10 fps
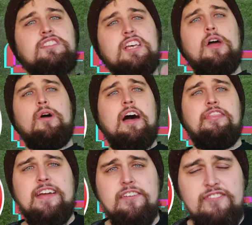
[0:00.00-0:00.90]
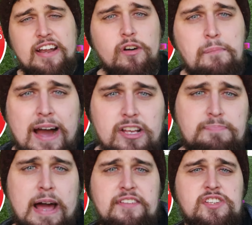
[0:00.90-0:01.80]
So, I think Villa will bounce
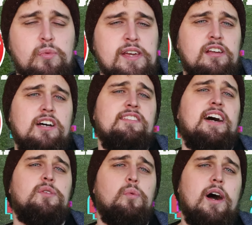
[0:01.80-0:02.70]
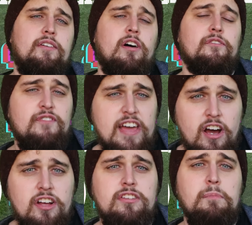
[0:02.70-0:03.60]
back this week, guys. And that's why I've got
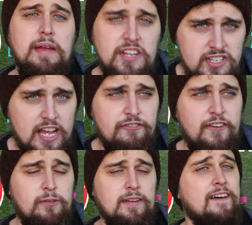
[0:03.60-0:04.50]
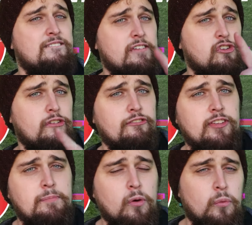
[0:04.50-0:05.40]
Villa to beat Sheffield. A very
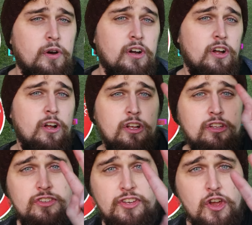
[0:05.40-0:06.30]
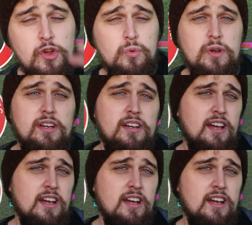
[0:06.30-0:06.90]
comfortable 2-0.